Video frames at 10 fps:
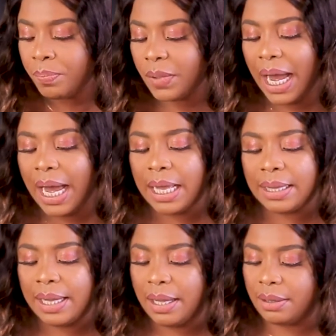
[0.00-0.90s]
And
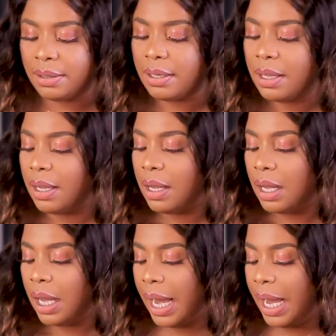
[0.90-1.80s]
then
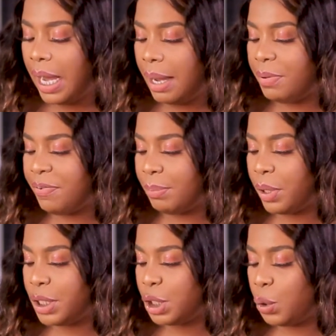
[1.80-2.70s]
um, if I'm
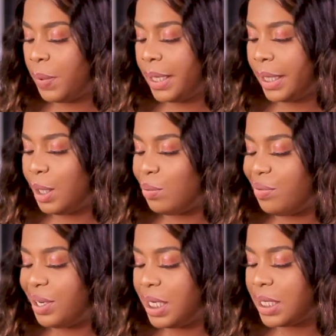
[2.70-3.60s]
going to quickly
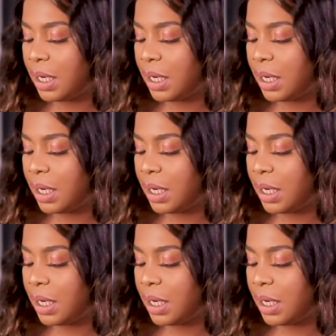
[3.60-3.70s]
read the